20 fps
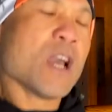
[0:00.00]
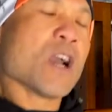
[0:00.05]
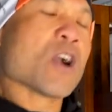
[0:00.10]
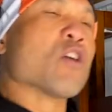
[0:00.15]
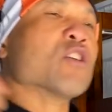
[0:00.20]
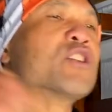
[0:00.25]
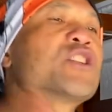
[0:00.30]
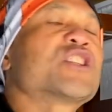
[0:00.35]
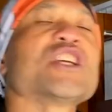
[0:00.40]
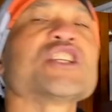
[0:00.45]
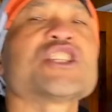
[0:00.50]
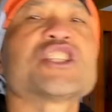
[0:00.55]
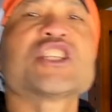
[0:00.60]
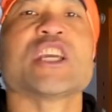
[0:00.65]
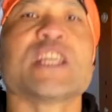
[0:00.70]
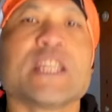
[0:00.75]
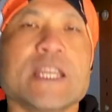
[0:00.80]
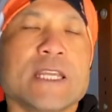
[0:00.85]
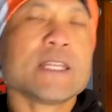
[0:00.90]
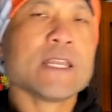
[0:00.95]

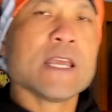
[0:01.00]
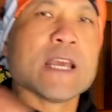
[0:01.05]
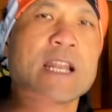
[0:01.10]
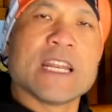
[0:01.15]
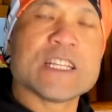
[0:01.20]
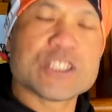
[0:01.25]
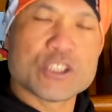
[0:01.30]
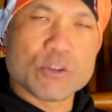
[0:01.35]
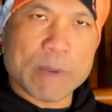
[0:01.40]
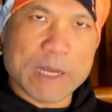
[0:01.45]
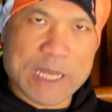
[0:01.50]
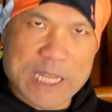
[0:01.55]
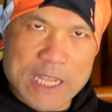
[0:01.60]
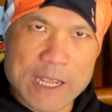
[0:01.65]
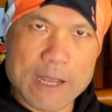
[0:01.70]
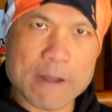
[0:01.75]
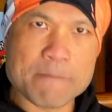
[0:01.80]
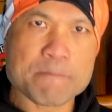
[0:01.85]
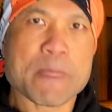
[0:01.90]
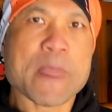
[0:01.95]
conditioning a little bit
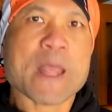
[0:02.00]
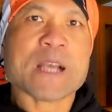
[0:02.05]
here.